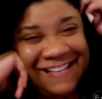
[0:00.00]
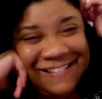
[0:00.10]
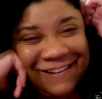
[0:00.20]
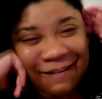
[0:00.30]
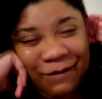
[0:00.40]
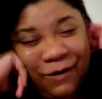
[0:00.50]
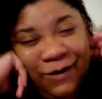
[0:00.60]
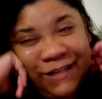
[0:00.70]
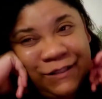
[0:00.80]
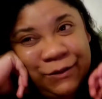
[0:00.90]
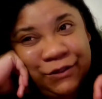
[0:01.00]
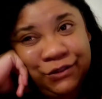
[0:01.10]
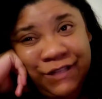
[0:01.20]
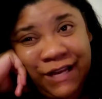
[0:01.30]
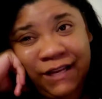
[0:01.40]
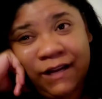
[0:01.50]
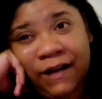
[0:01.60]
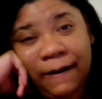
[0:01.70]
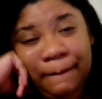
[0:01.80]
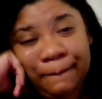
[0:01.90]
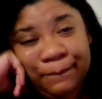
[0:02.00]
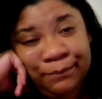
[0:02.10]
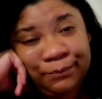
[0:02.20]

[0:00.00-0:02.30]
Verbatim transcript: so I'm going to take um